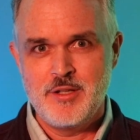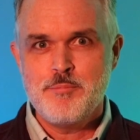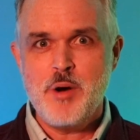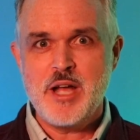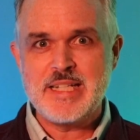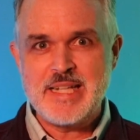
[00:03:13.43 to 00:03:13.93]

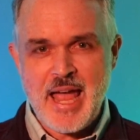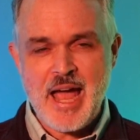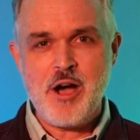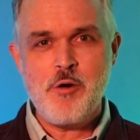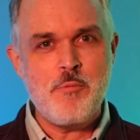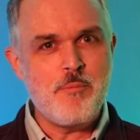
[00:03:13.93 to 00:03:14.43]
But
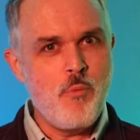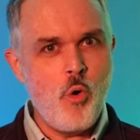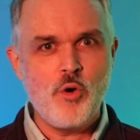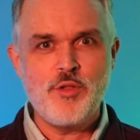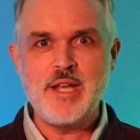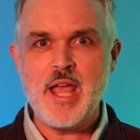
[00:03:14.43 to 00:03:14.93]
now,
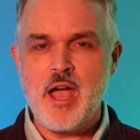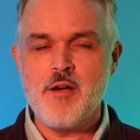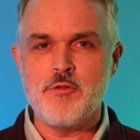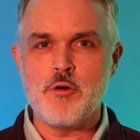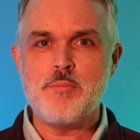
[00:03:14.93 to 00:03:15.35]
more than ever,